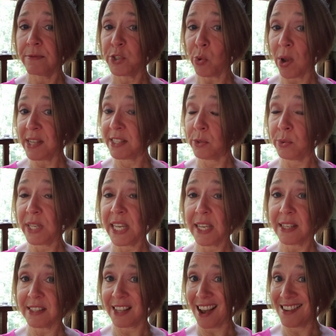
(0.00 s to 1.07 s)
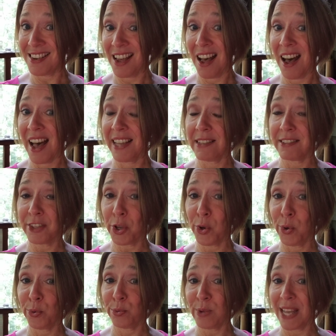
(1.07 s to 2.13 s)
twice a week. It's gotten hot,
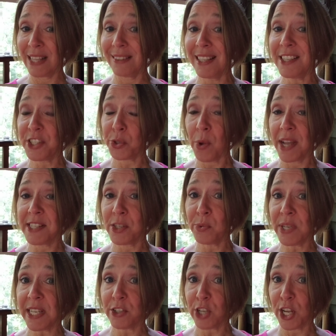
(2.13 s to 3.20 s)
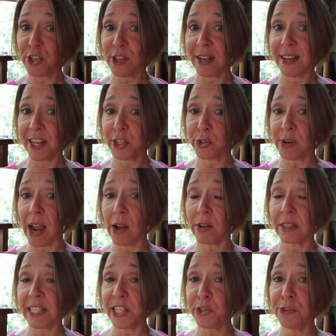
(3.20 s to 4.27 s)
so at least twice a week, change that nectar out and
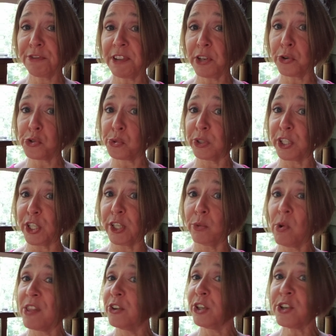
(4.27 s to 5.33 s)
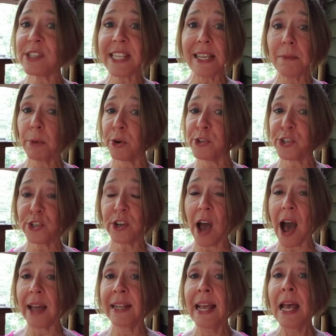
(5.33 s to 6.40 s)
clean your feeders really good, whether you're seeing birds or
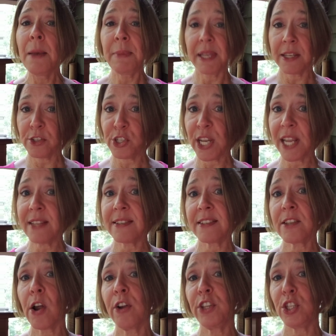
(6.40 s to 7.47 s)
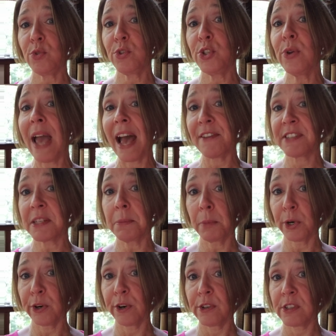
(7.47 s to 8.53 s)
not, because chances are you do have some
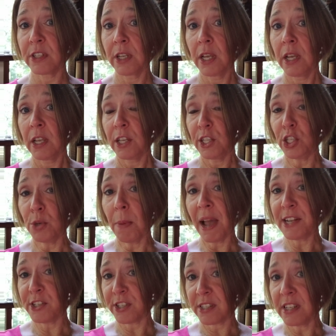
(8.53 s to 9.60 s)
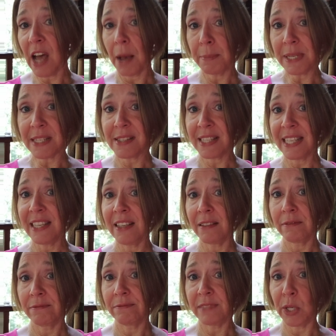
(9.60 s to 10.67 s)
birds. You might just not be
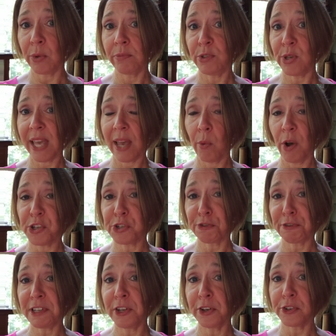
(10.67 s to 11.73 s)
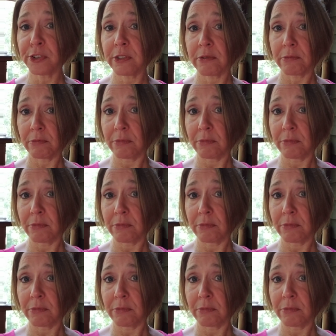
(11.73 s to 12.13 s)
seeing, you know, you can't watch your feeders